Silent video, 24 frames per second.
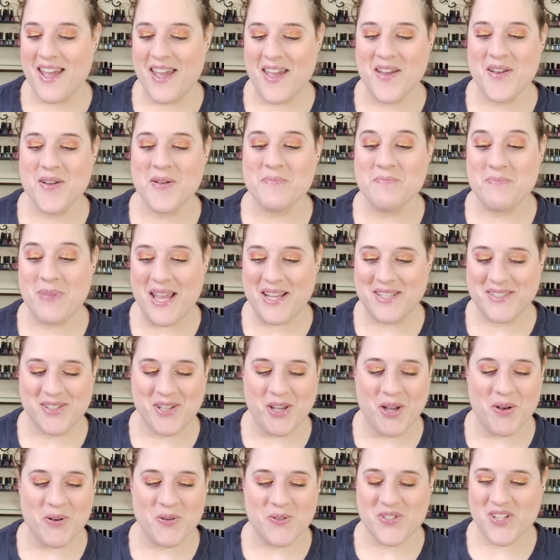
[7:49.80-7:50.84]
a base
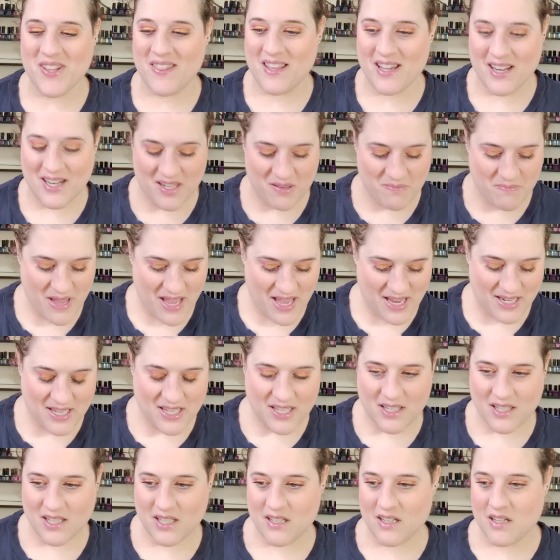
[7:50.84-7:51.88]
coat that had been
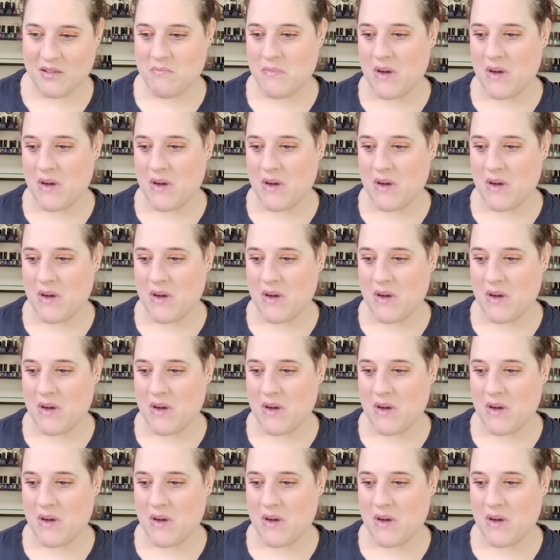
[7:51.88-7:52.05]
in